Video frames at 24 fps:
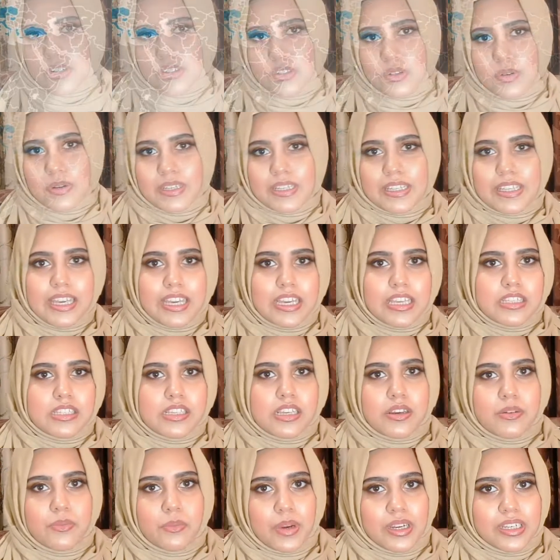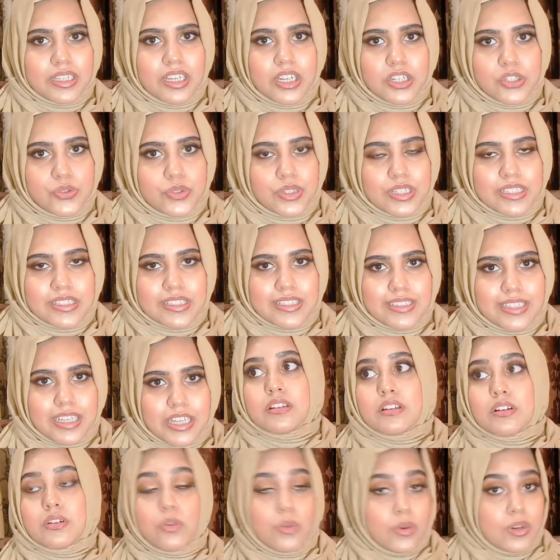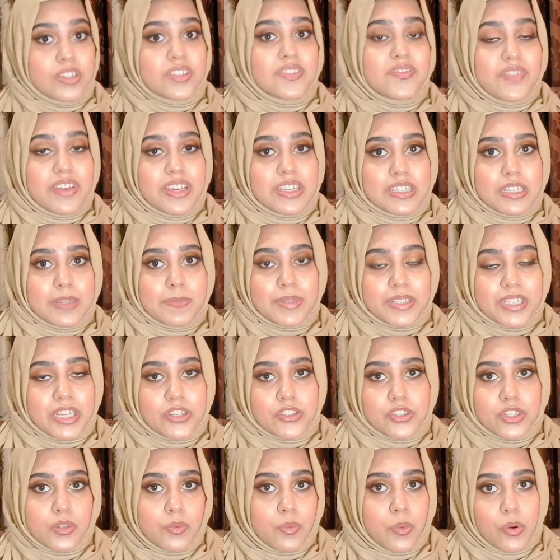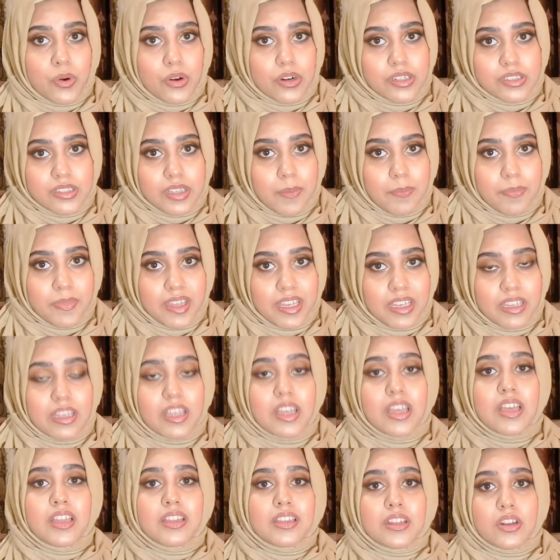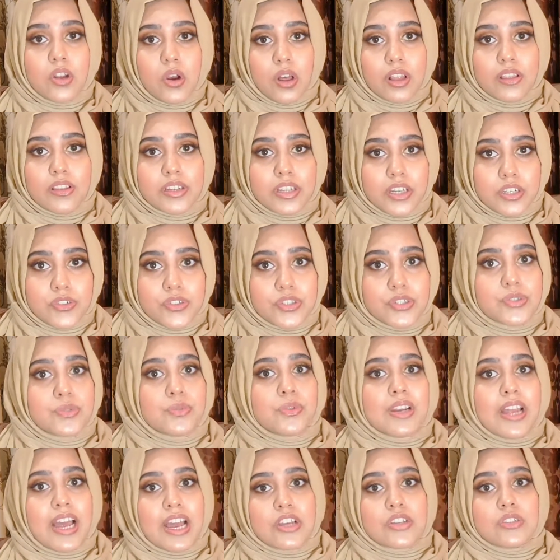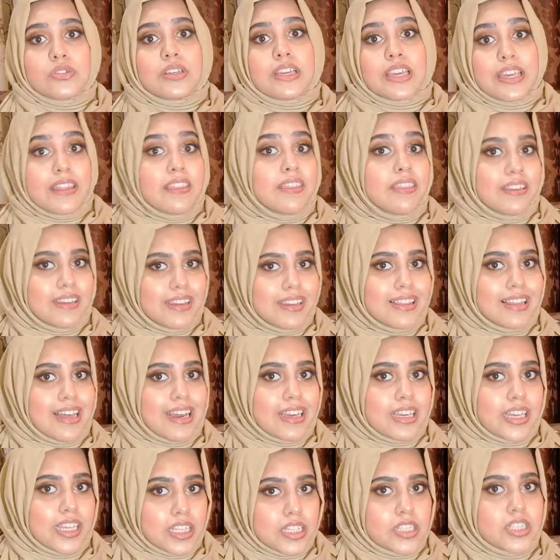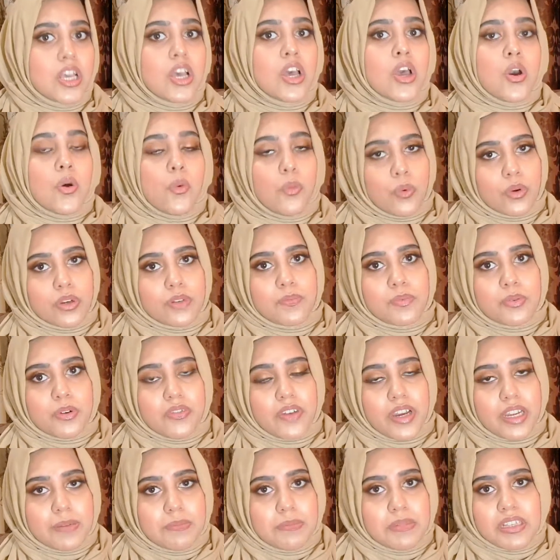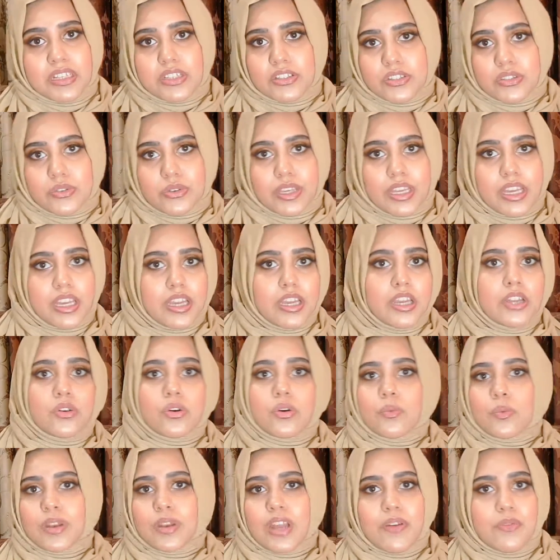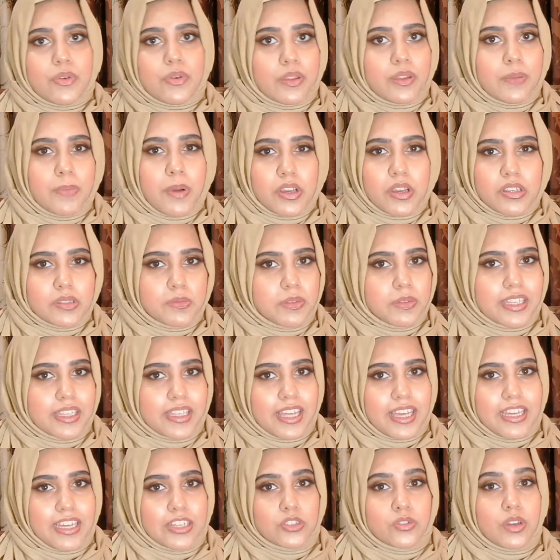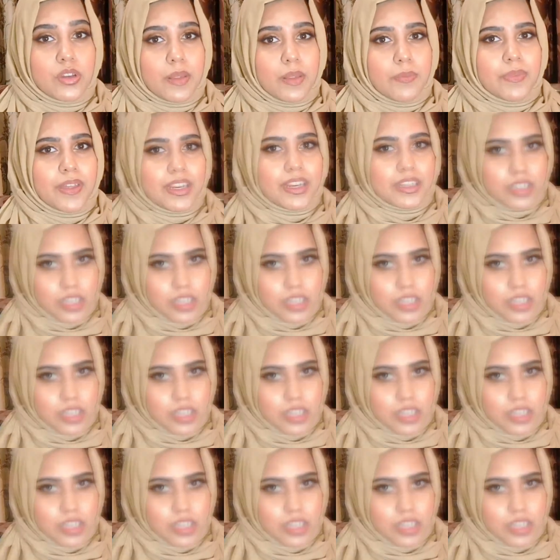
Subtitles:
So in case one country is in danger or is facing potential war or something, then all the countries who are actually in the alliance would provide military aid or whatever they possibly can to help that